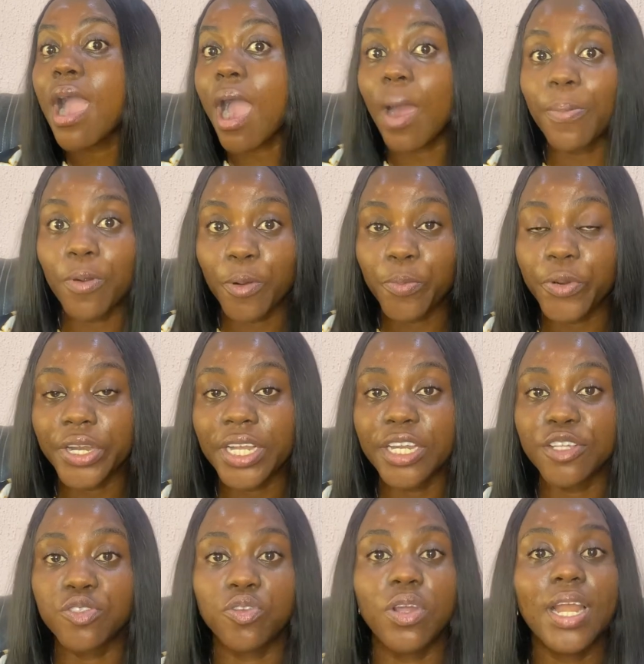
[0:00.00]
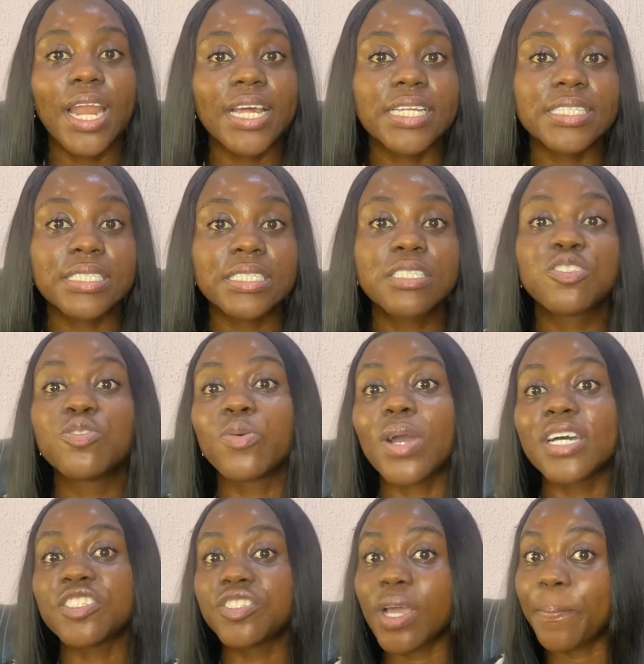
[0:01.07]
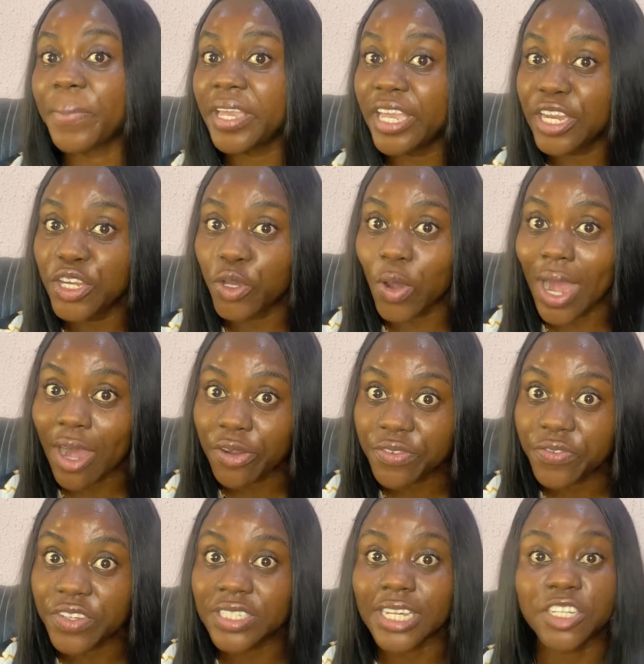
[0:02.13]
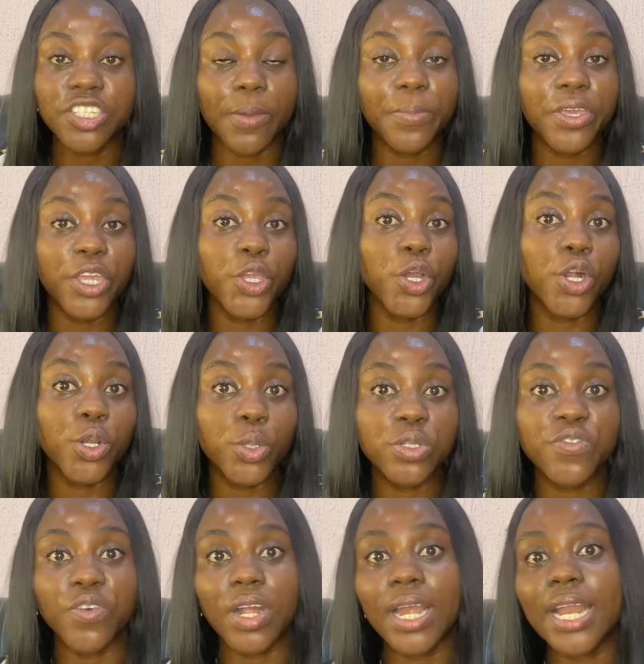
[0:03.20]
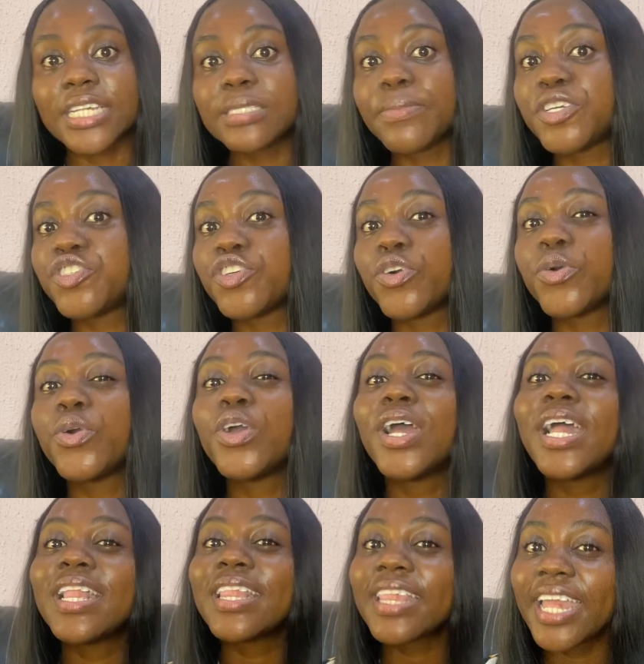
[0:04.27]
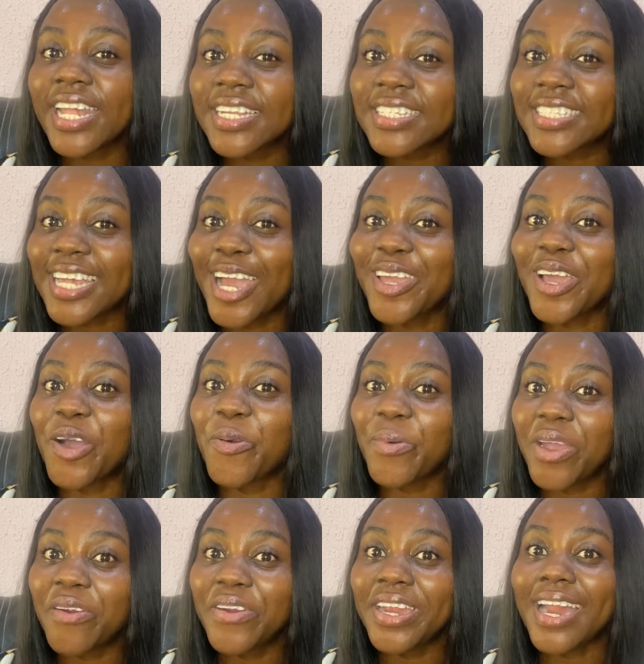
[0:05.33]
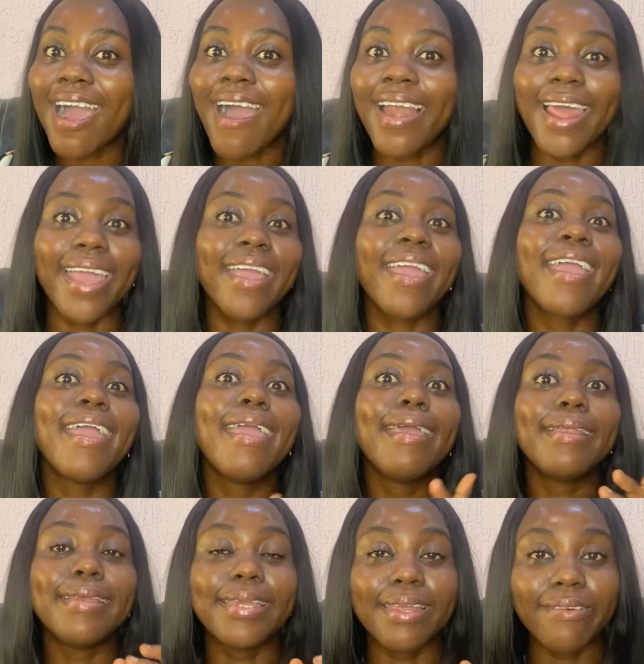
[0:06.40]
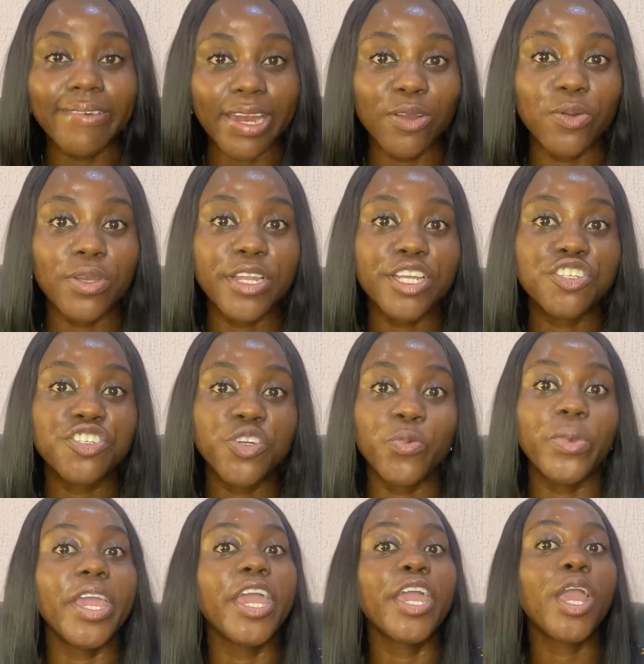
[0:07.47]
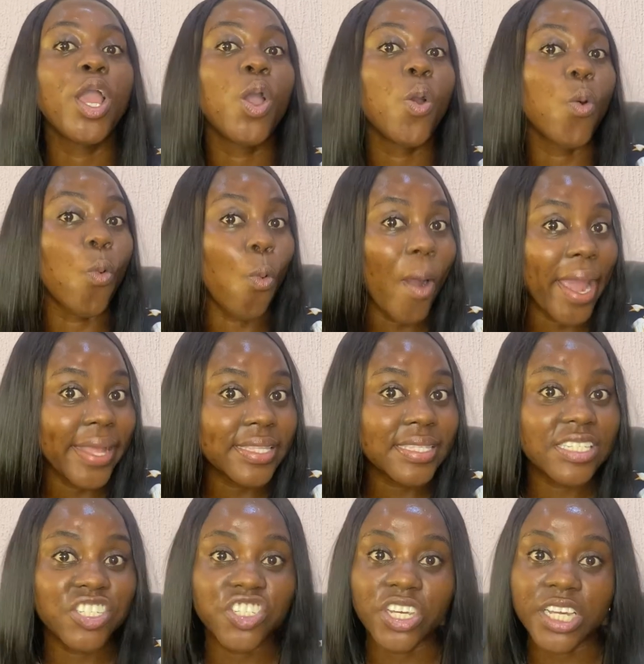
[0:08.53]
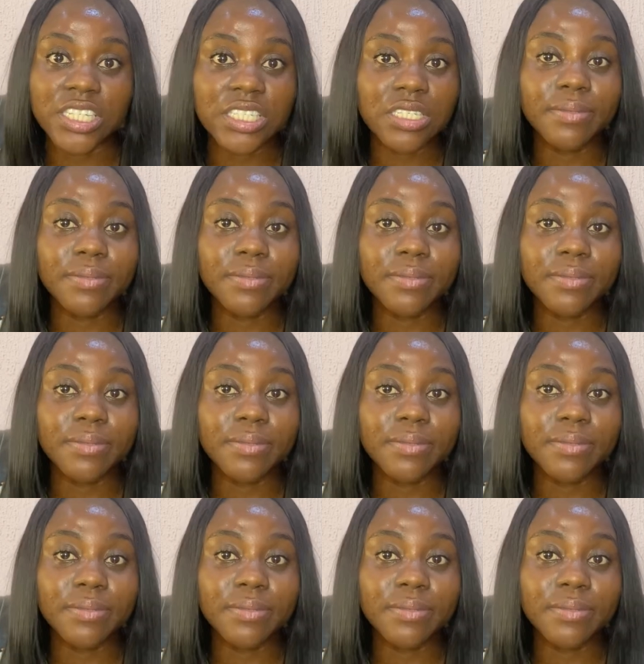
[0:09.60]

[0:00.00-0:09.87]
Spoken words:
appropriately to class. So as you're picking your outfits, as you're picking your clothes for class, make sure things that you're wearing are like the regulatory wear: white shirt,